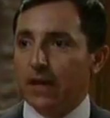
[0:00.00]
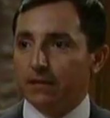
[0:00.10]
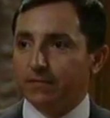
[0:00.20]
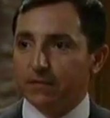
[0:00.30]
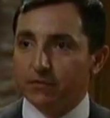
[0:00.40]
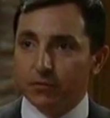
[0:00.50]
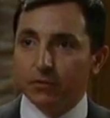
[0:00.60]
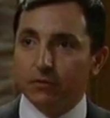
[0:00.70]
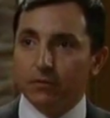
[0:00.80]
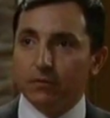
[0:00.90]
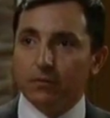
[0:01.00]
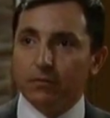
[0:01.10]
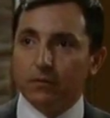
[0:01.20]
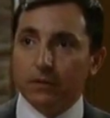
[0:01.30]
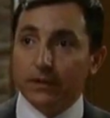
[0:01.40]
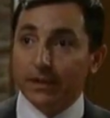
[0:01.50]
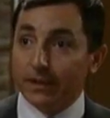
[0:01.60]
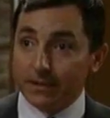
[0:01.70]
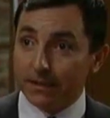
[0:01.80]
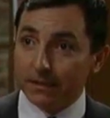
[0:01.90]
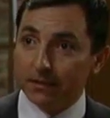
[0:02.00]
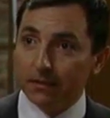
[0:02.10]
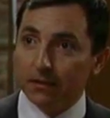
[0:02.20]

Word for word: Not if it's true, is it?